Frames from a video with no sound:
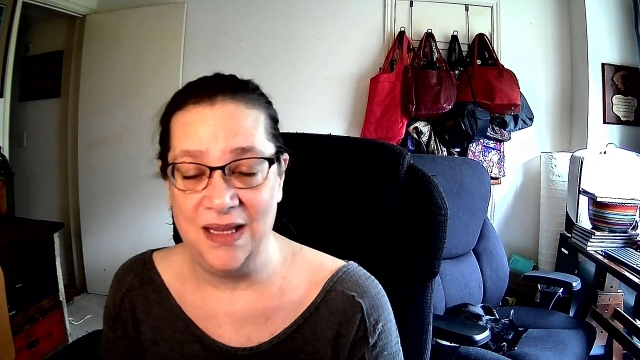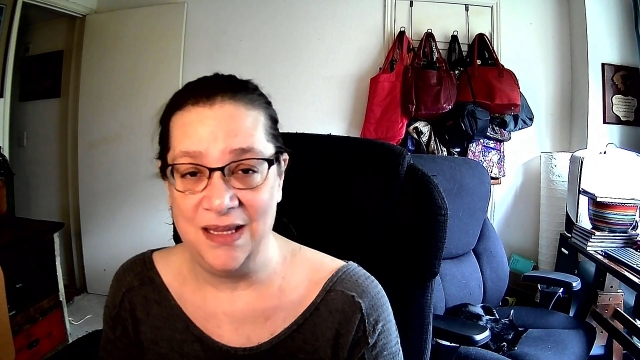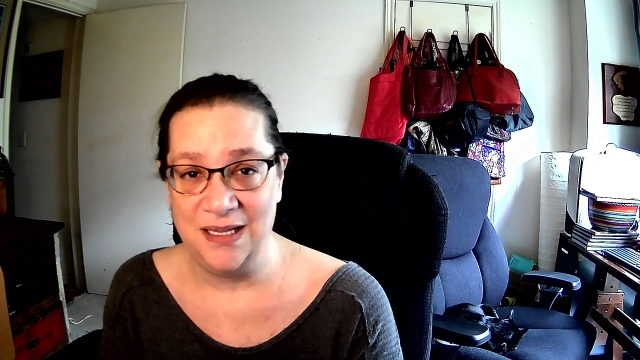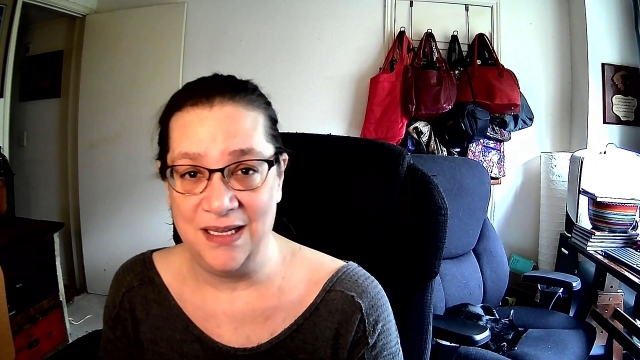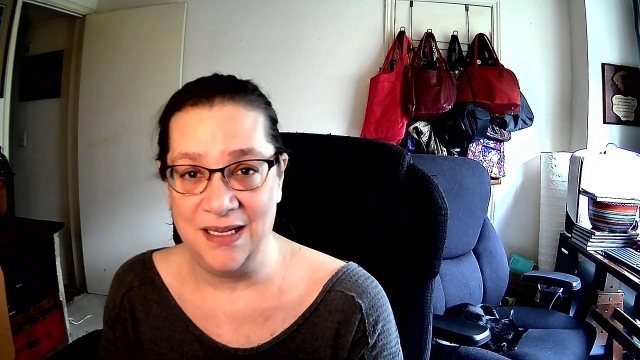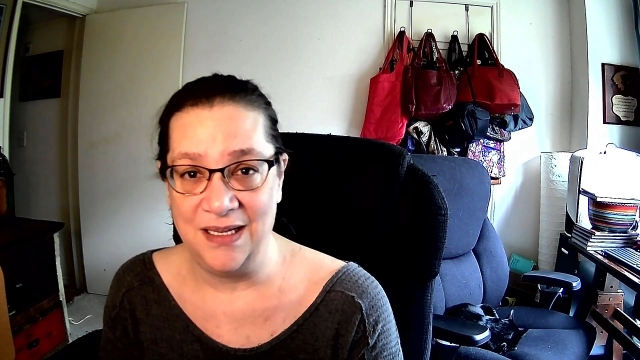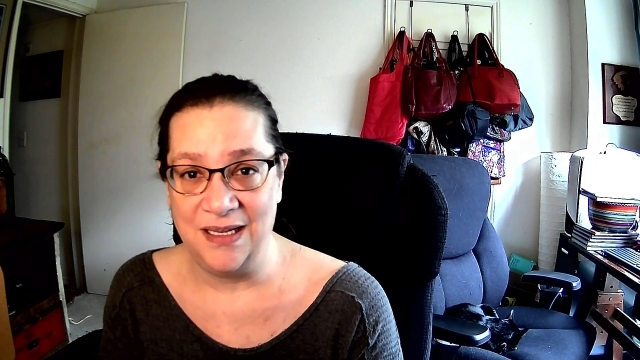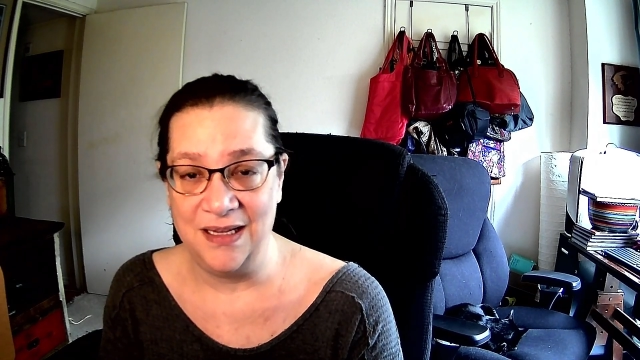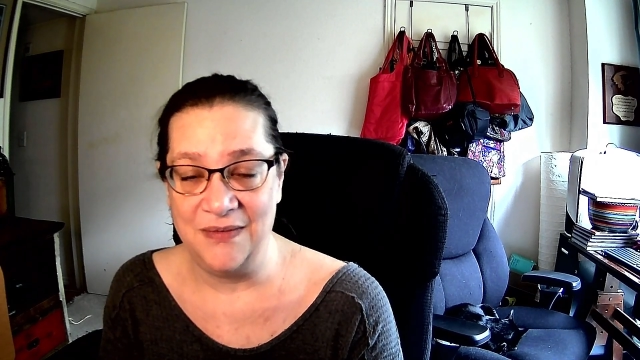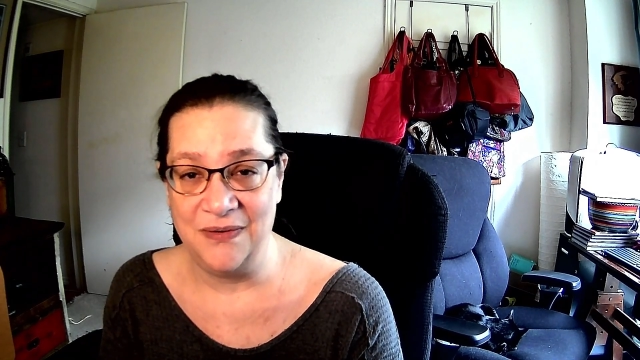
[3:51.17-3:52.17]

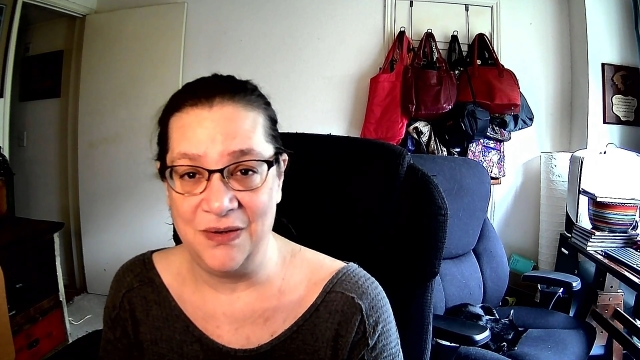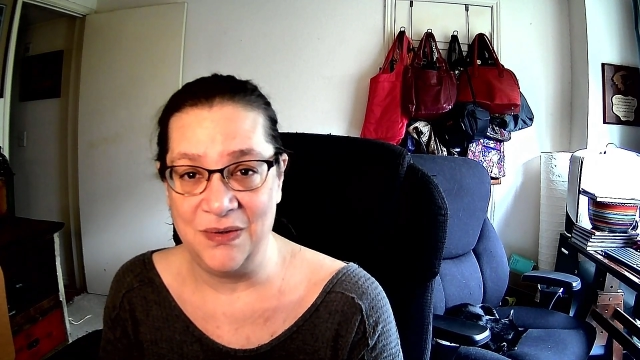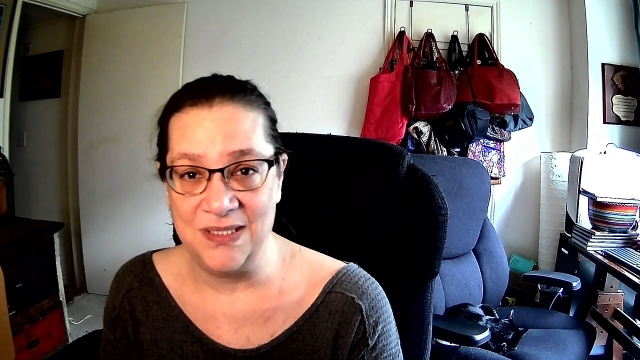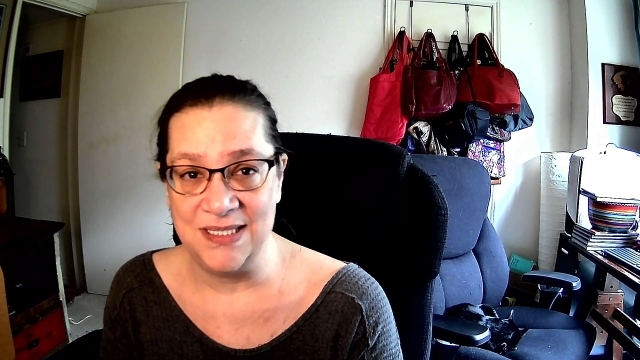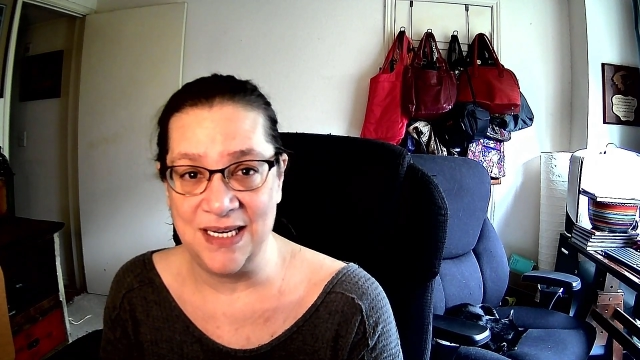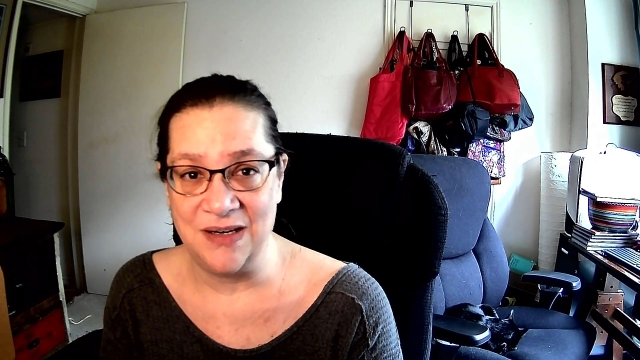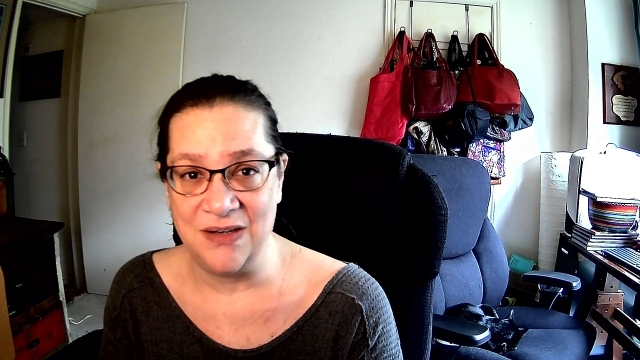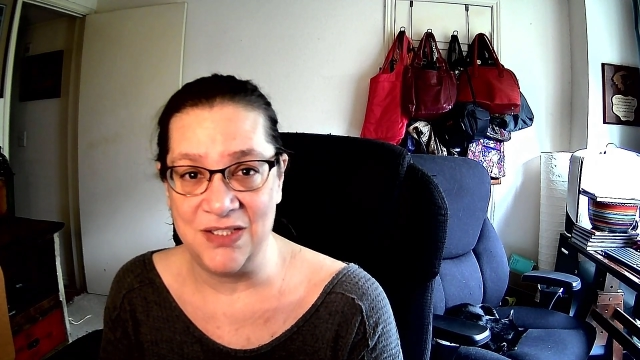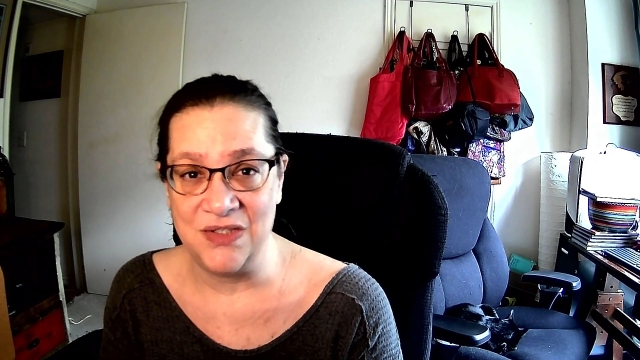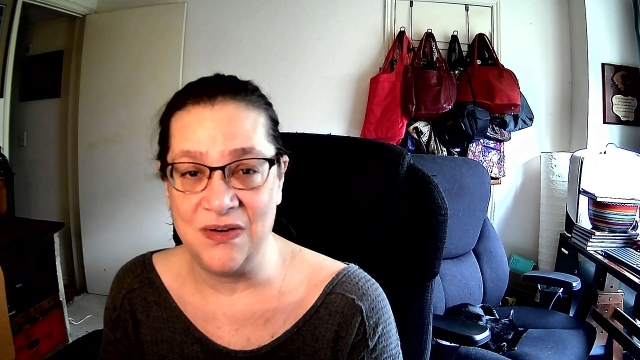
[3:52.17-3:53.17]
the folks that
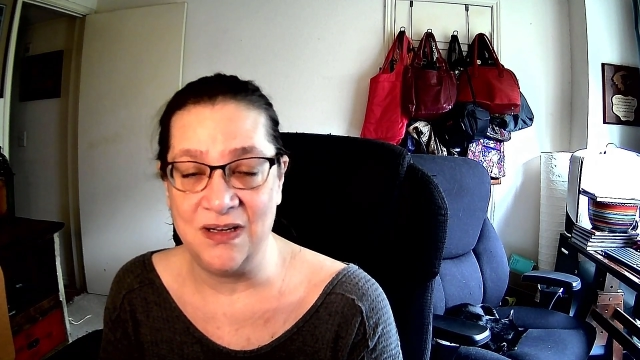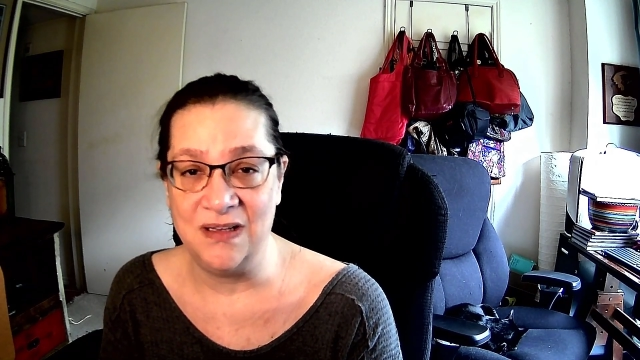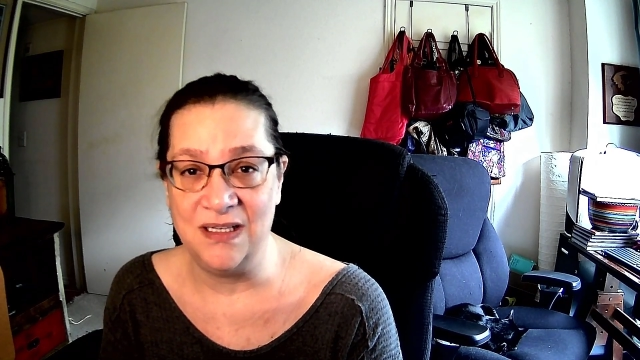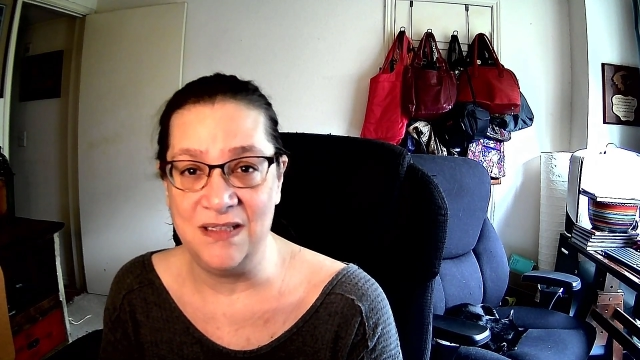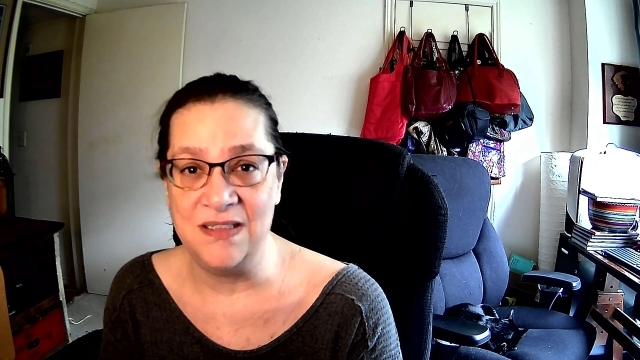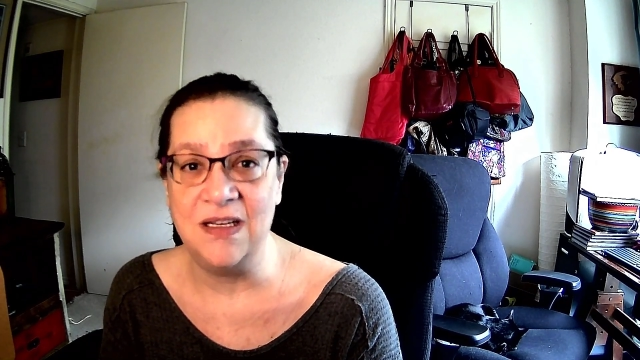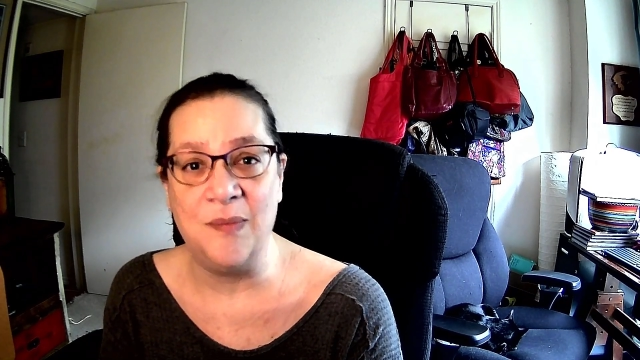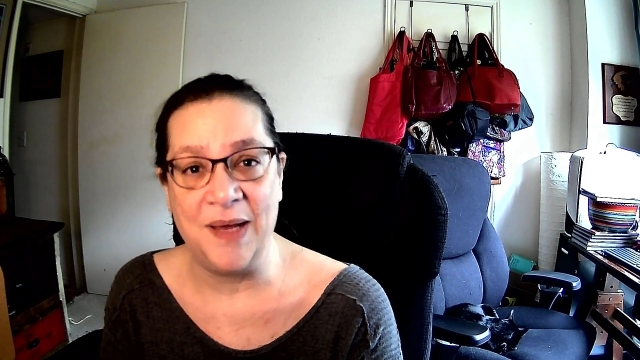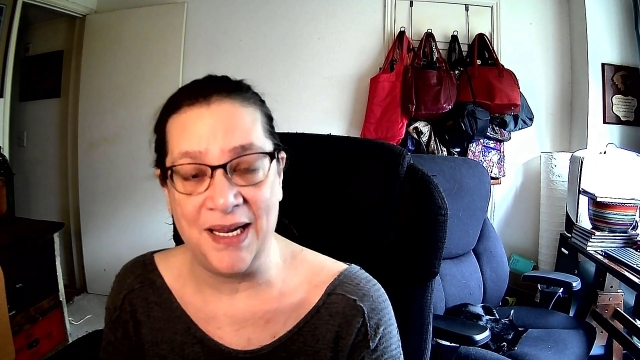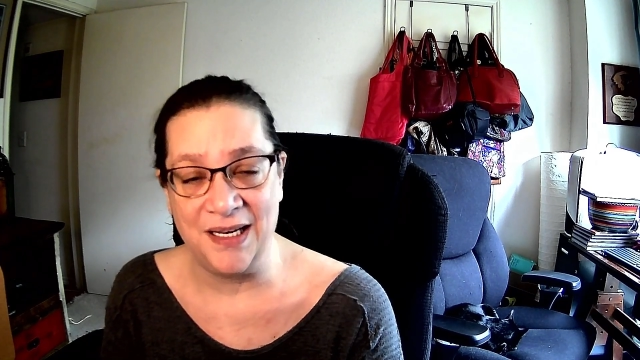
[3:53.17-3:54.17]
are struggling so
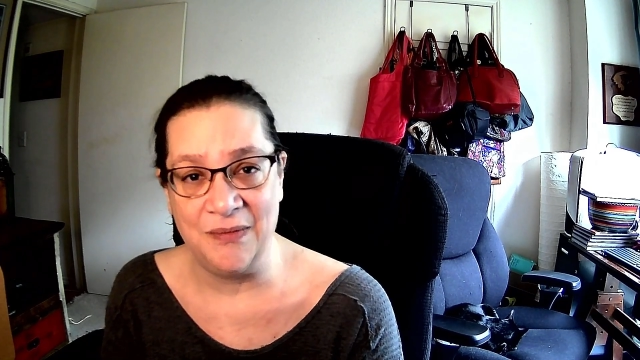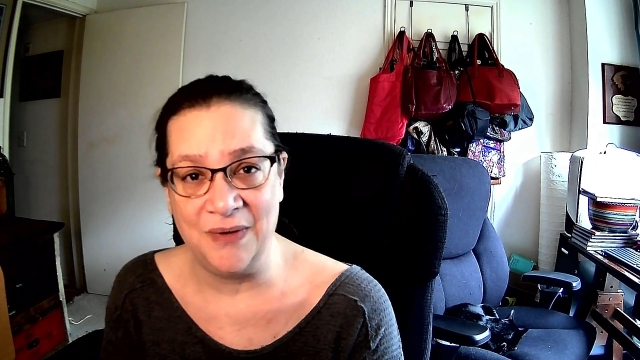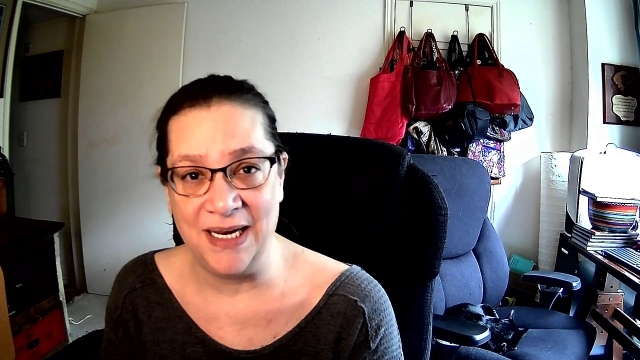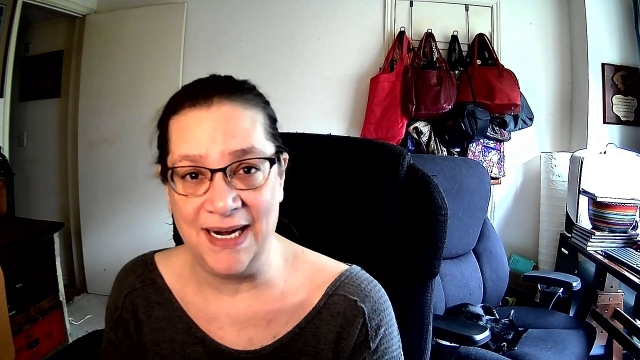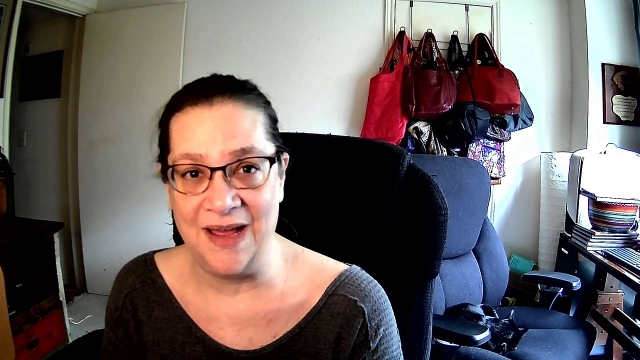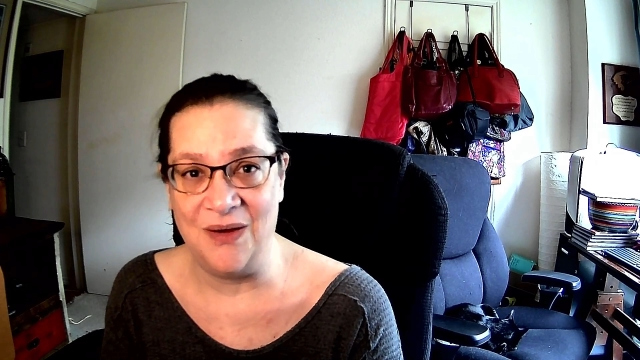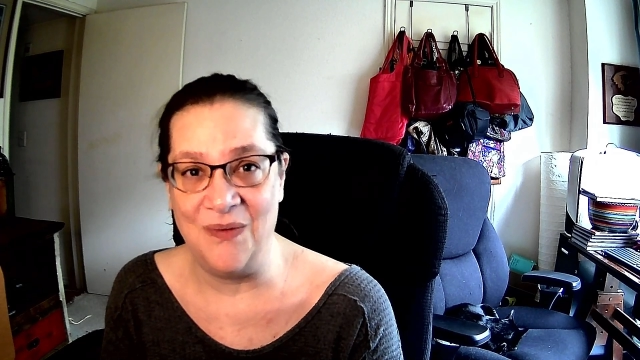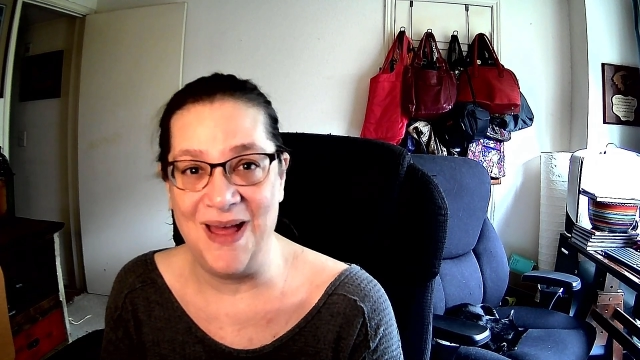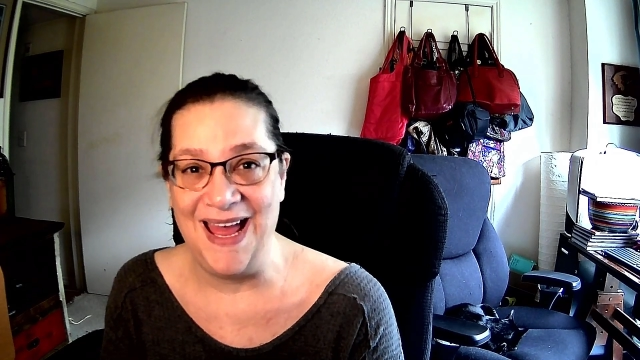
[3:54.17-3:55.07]
badly right now.